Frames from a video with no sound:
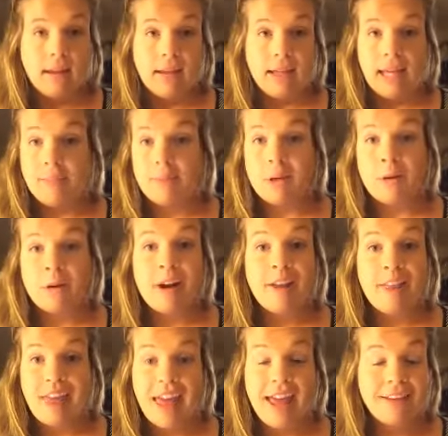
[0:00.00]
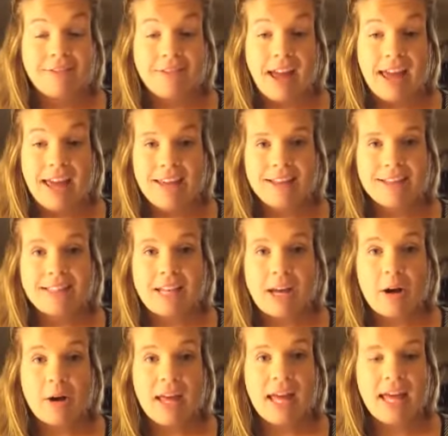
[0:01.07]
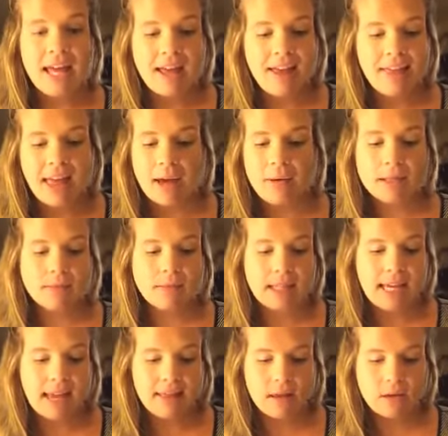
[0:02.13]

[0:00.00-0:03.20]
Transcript: keep doing our thing, right? So that was really it.